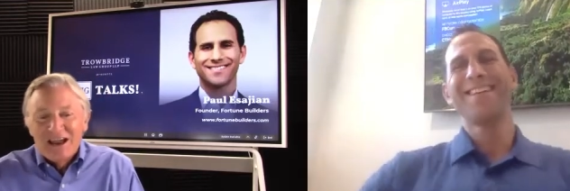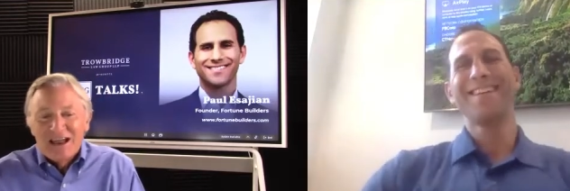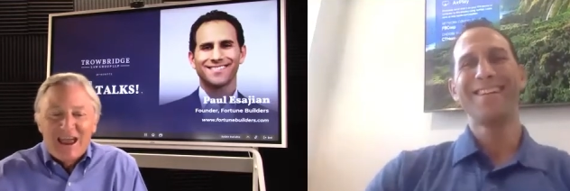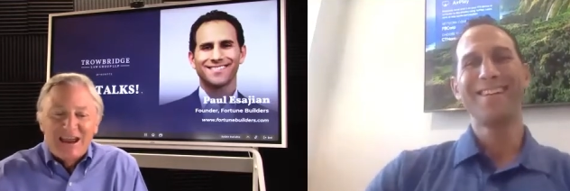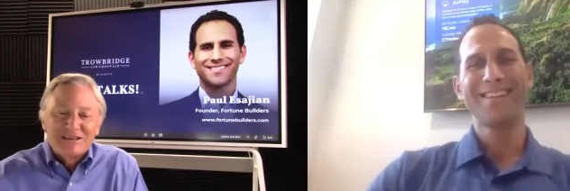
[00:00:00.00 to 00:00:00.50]

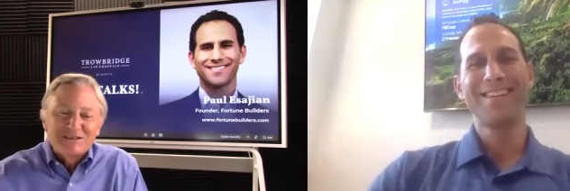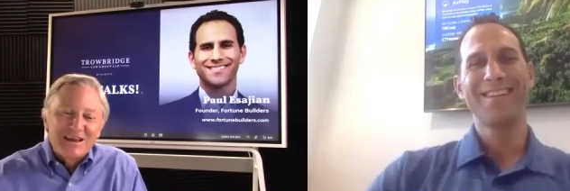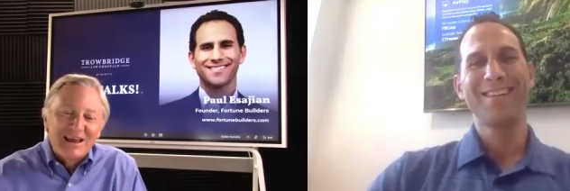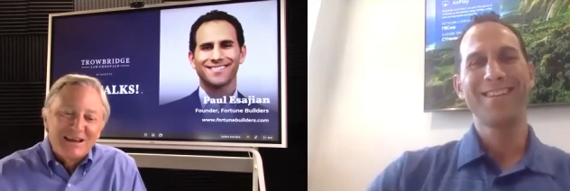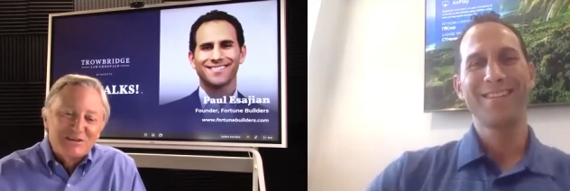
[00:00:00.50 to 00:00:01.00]
Speaker 1: thanks,
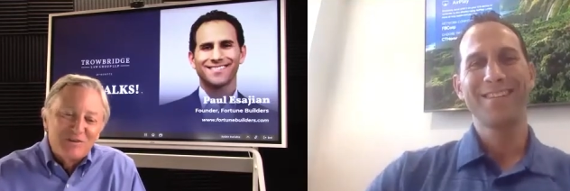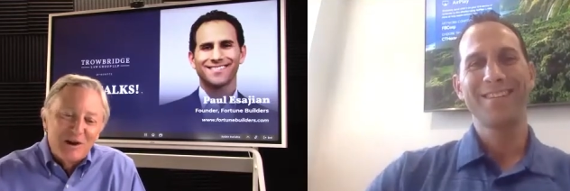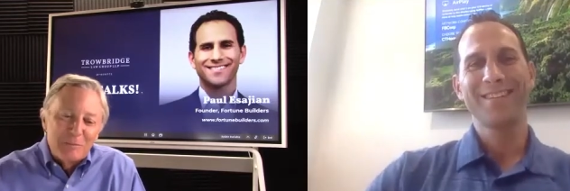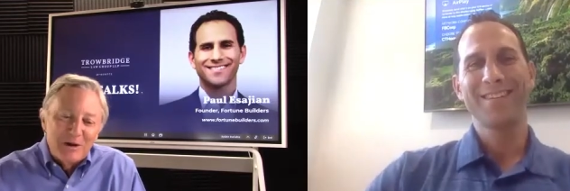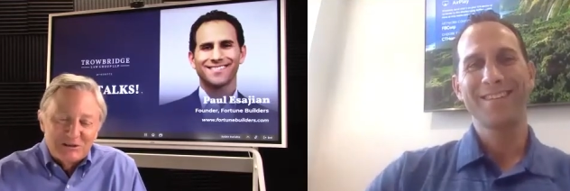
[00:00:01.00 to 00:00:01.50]
thanks very
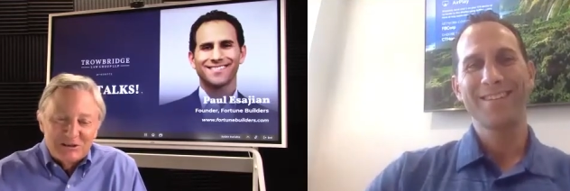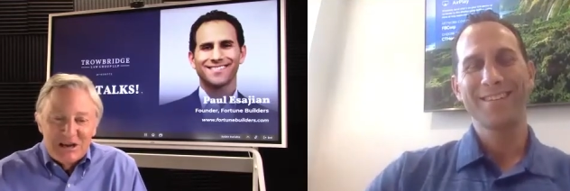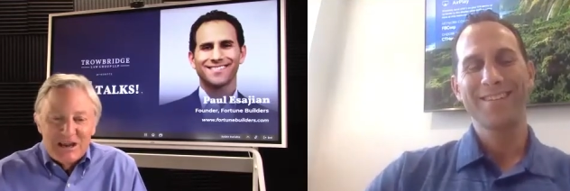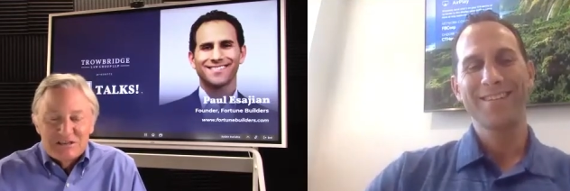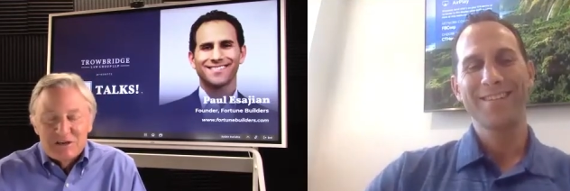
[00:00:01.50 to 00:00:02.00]
much.
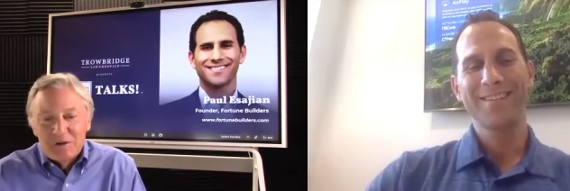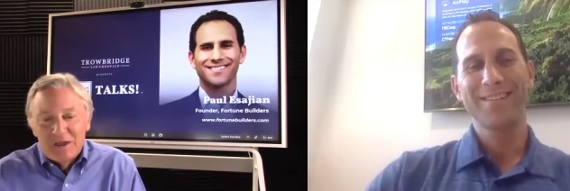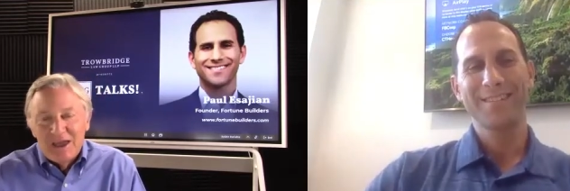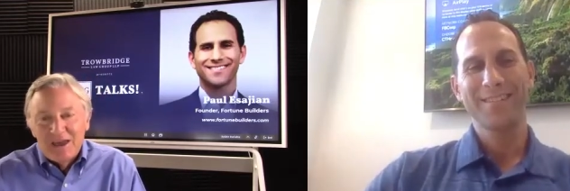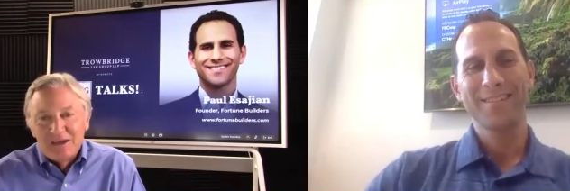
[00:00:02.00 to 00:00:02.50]
So,
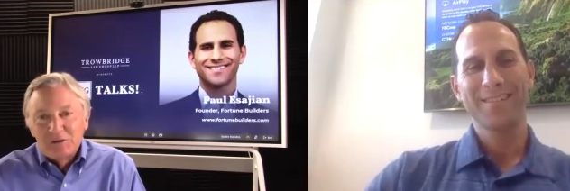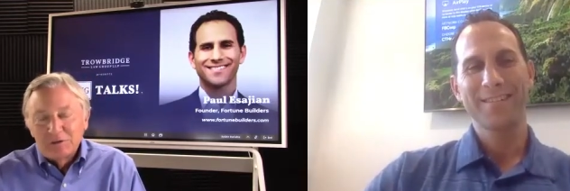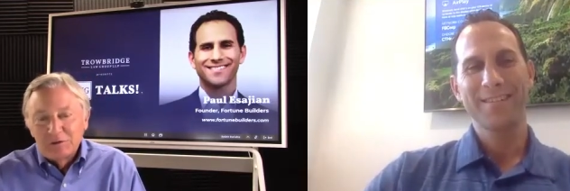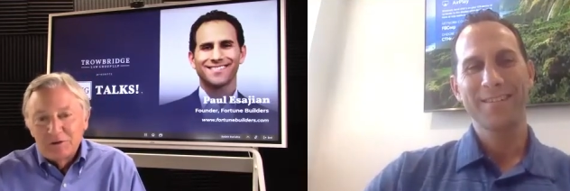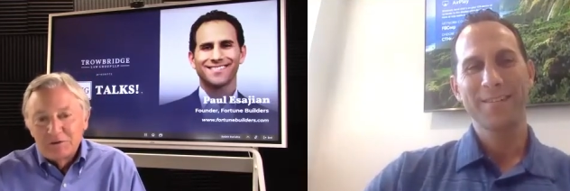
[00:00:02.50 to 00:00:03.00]
as you
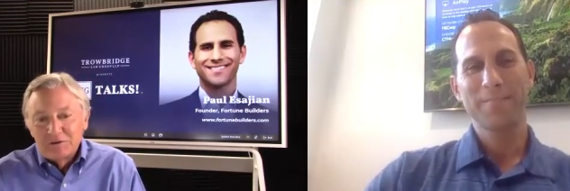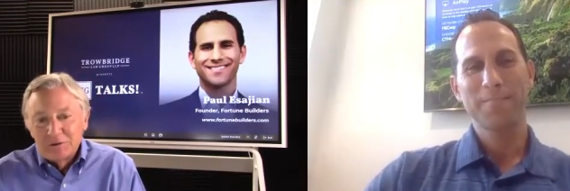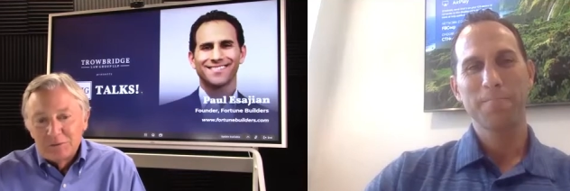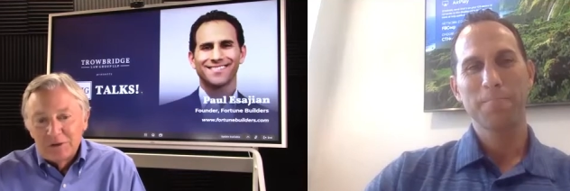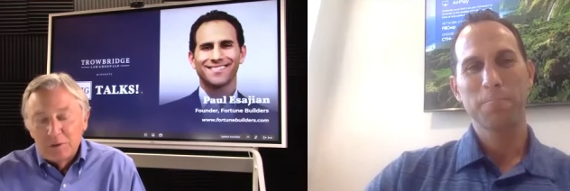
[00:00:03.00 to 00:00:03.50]
alluded
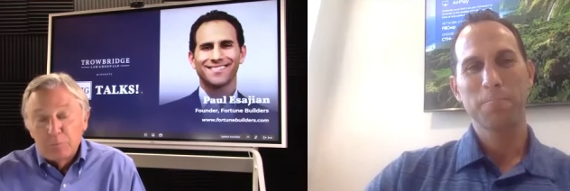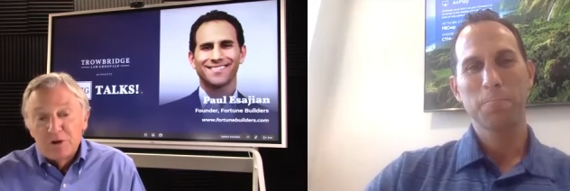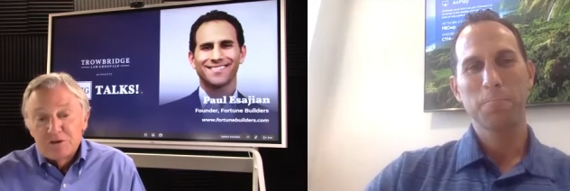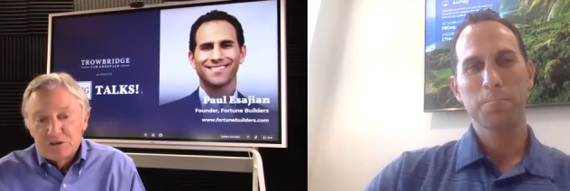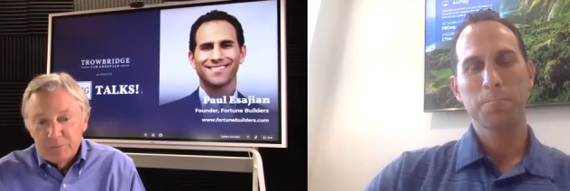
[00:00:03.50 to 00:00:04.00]
to, uh, the
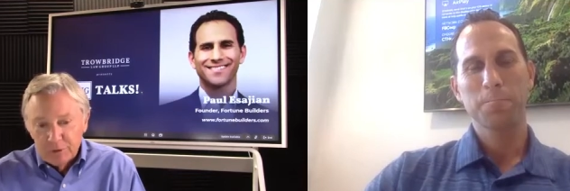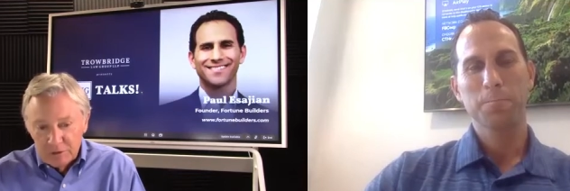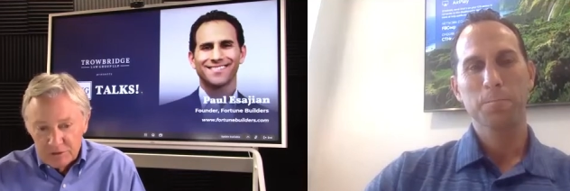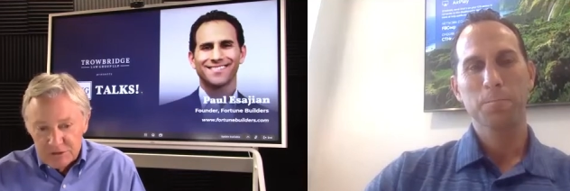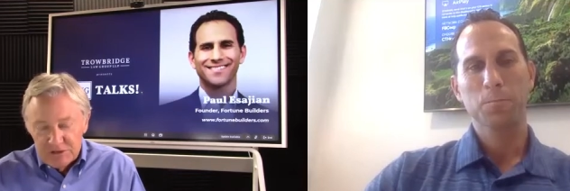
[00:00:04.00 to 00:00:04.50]

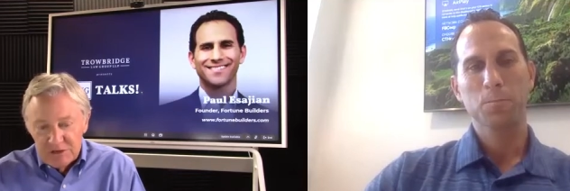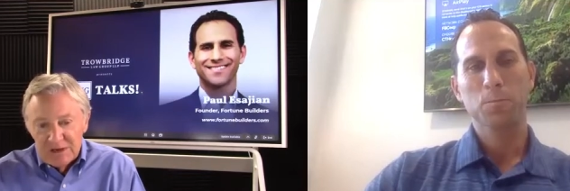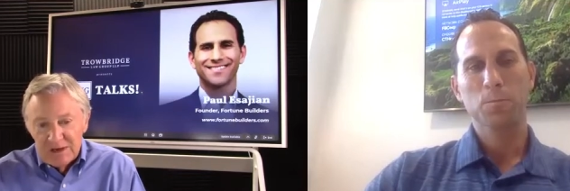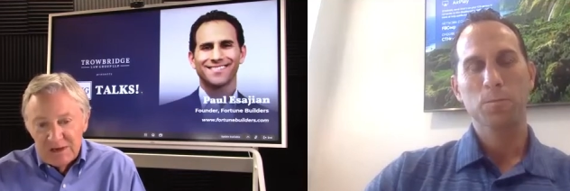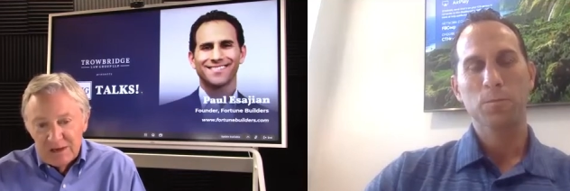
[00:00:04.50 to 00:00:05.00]
principles
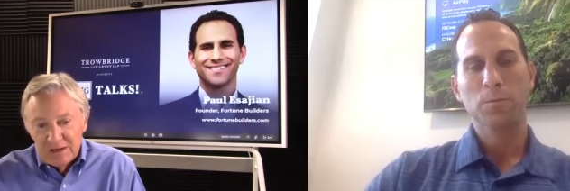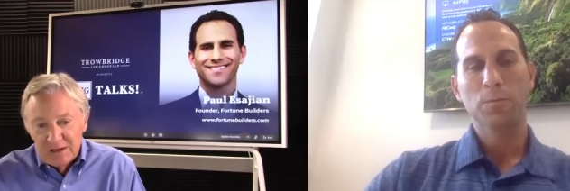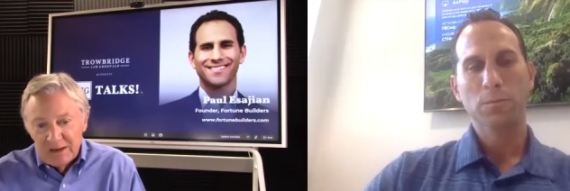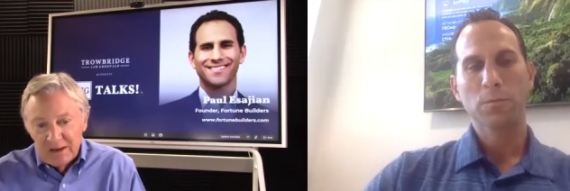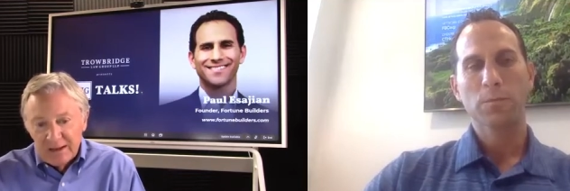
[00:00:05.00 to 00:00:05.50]

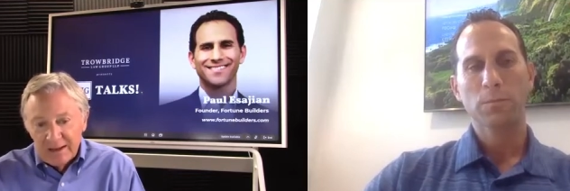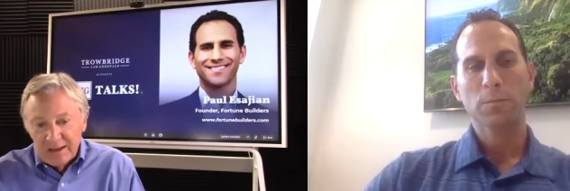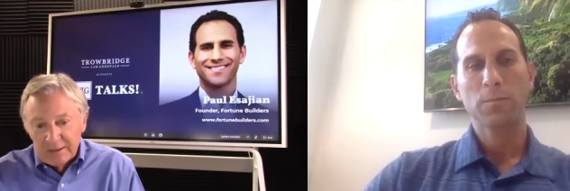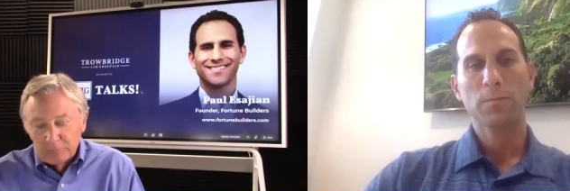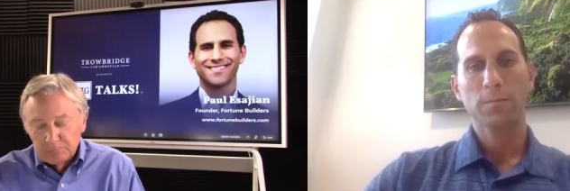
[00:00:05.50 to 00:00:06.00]
in
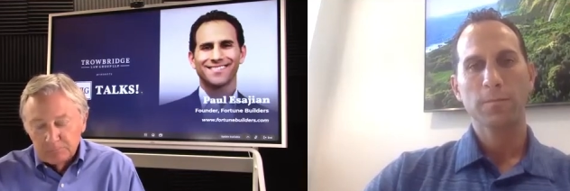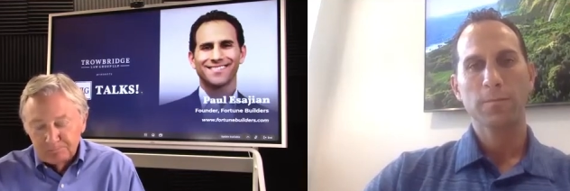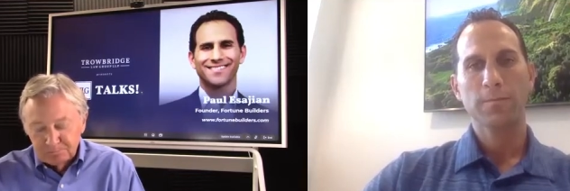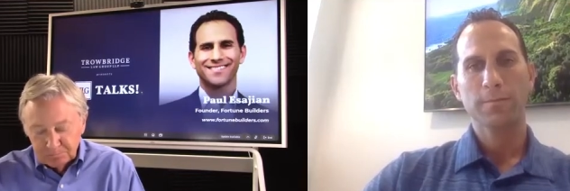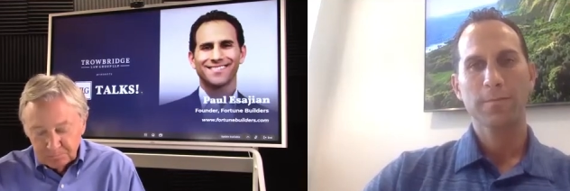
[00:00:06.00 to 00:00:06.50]
um,
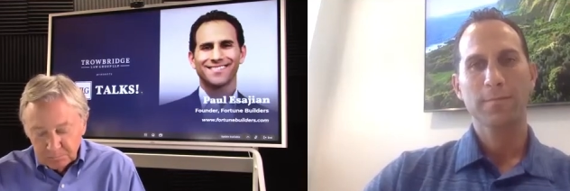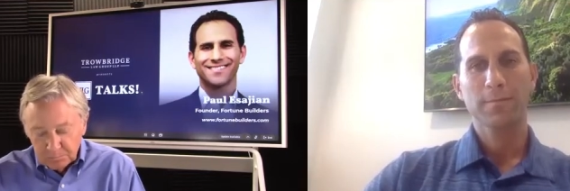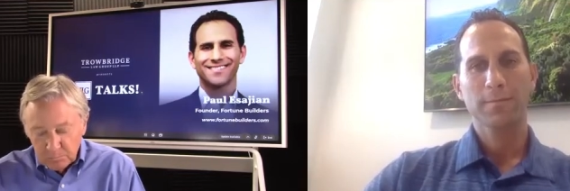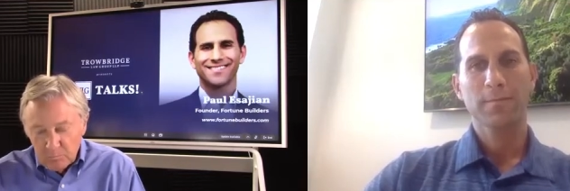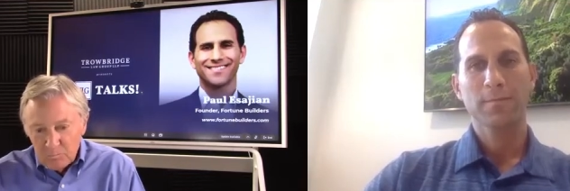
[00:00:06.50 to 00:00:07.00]

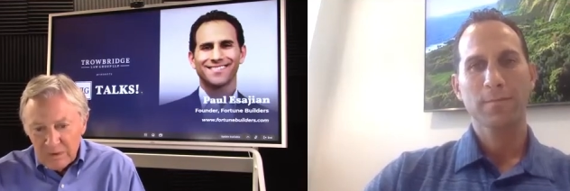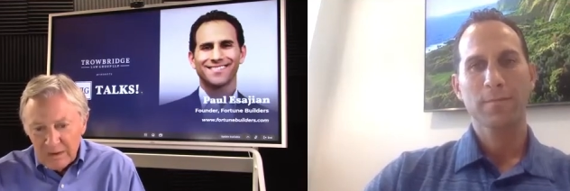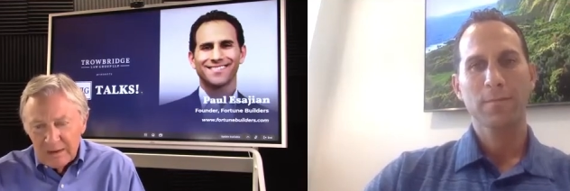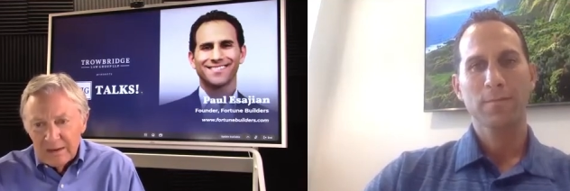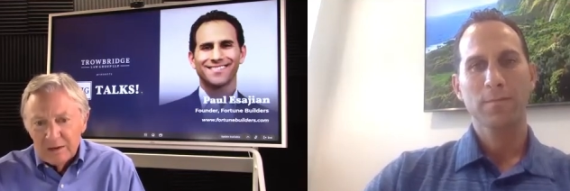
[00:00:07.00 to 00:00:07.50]

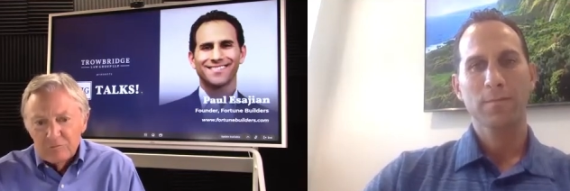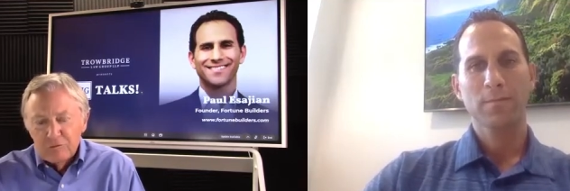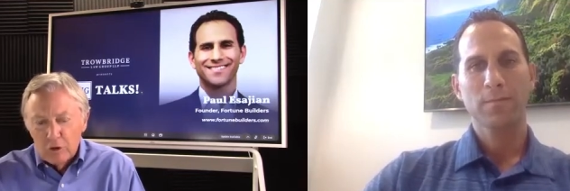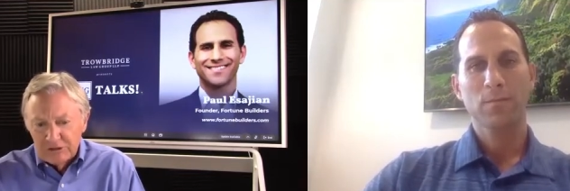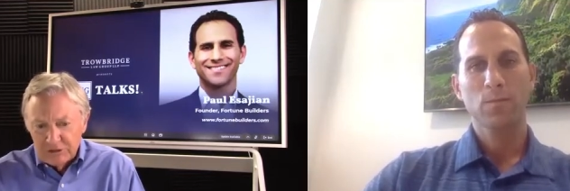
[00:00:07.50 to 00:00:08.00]
in
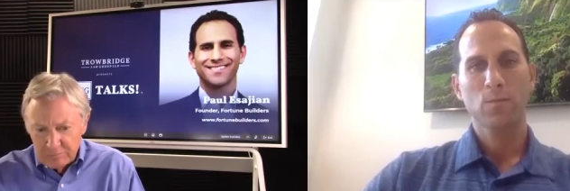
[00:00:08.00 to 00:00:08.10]
Fortune